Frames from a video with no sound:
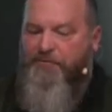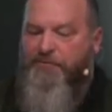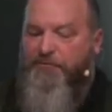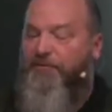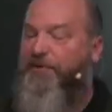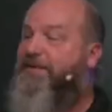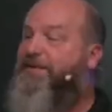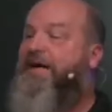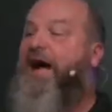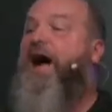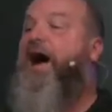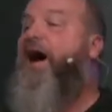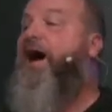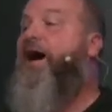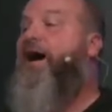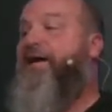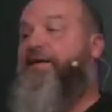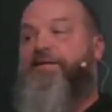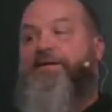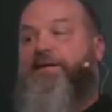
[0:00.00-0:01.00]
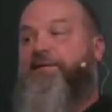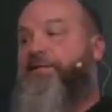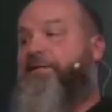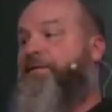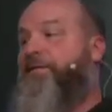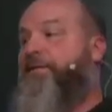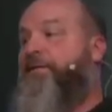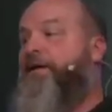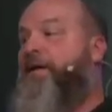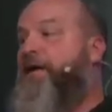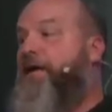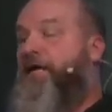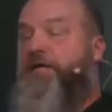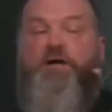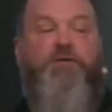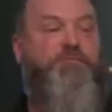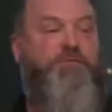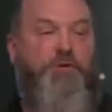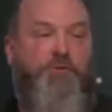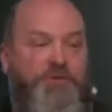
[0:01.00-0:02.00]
for God? And if you're